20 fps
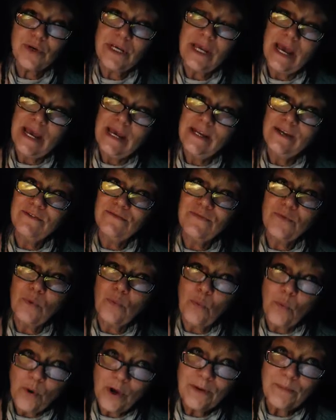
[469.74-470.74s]
created for
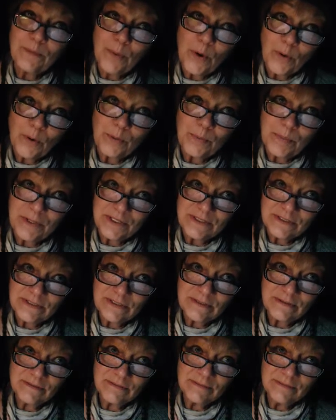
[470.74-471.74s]
one
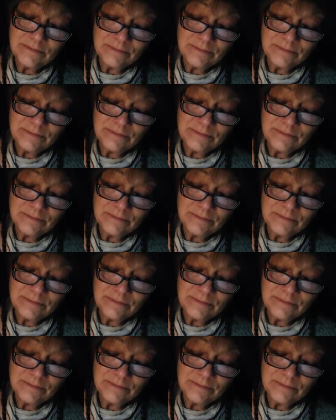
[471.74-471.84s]
purpose,